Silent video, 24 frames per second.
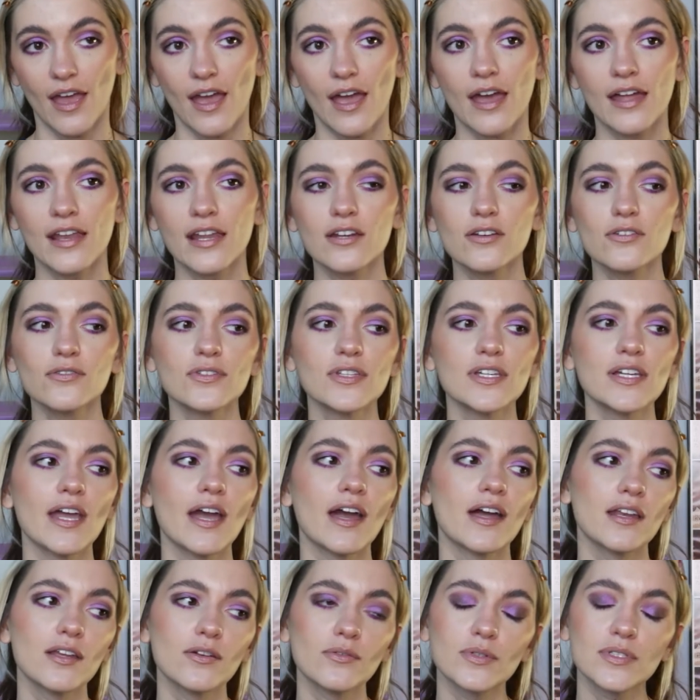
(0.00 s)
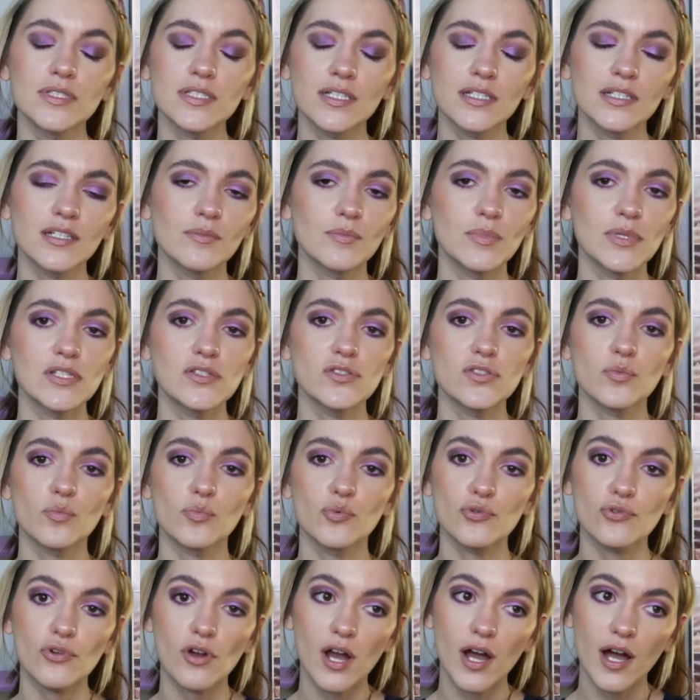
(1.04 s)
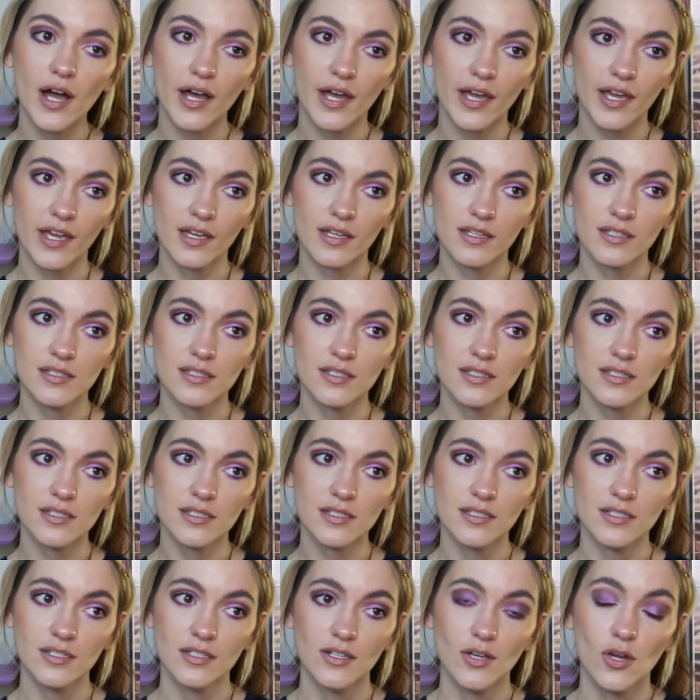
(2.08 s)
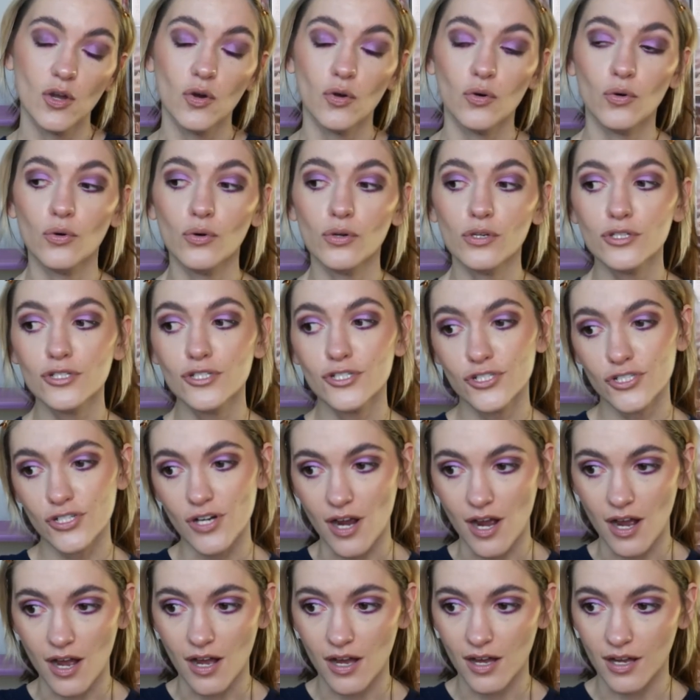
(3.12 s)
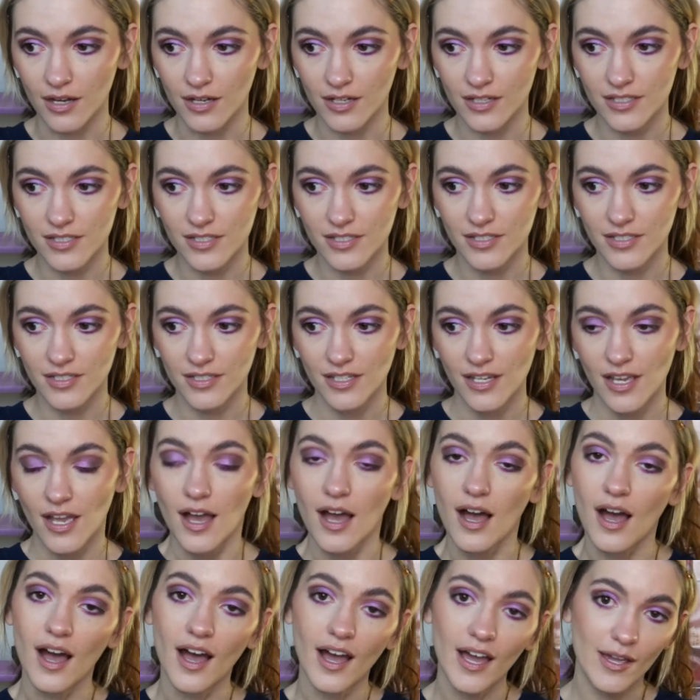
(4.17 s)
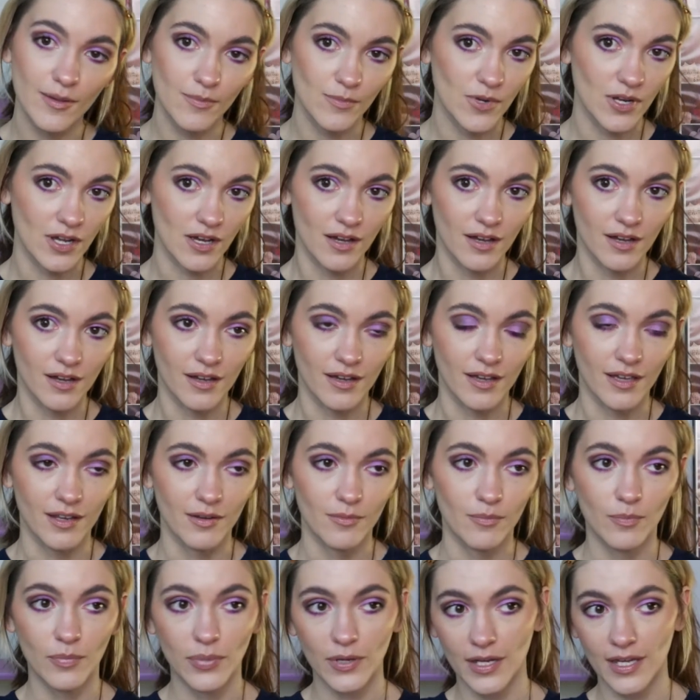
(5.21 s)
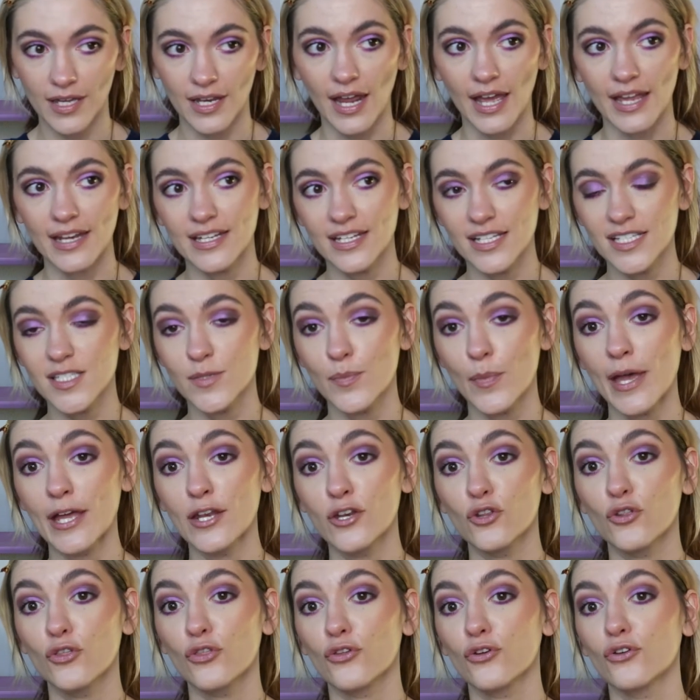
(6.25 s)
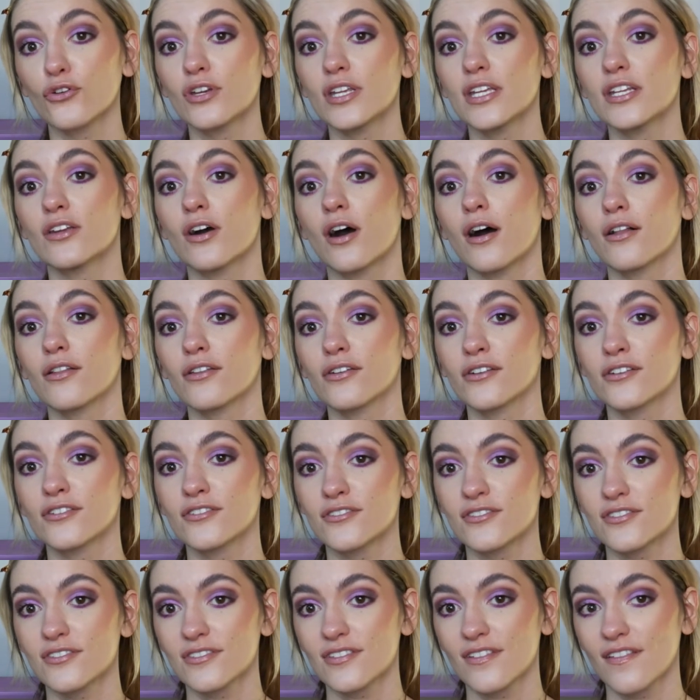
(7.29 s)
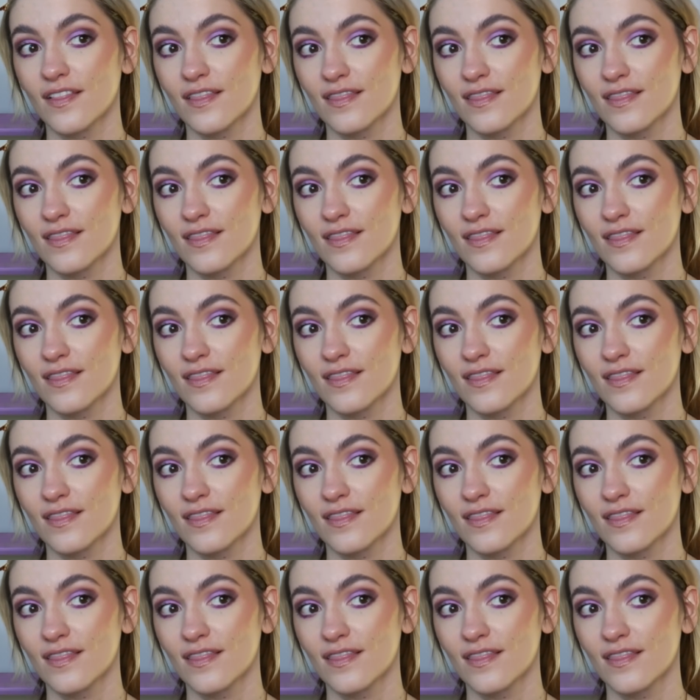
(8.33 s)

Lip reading: And I don't think anyone's going to be surprised or shocked. I'm not. But I did spend $30.